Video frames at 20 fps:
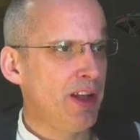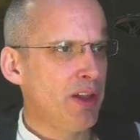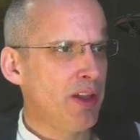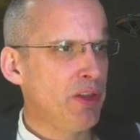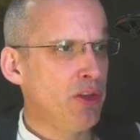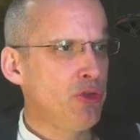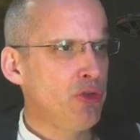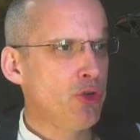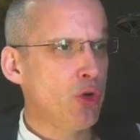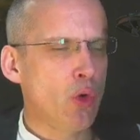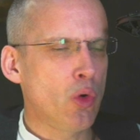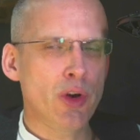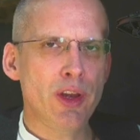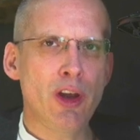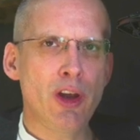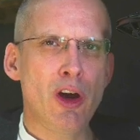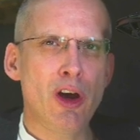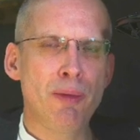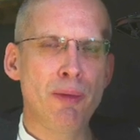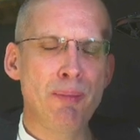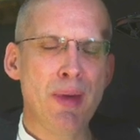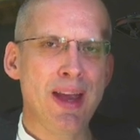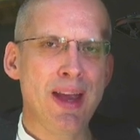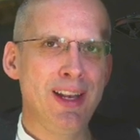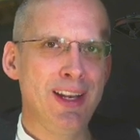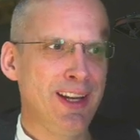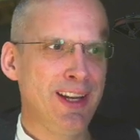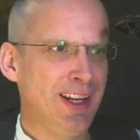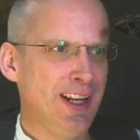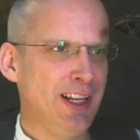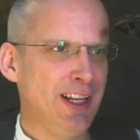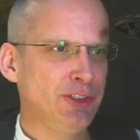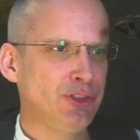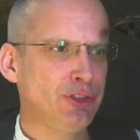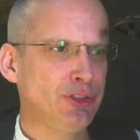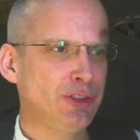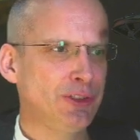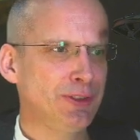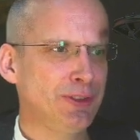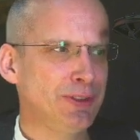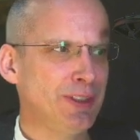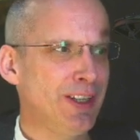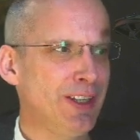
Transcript: The join our mailing list.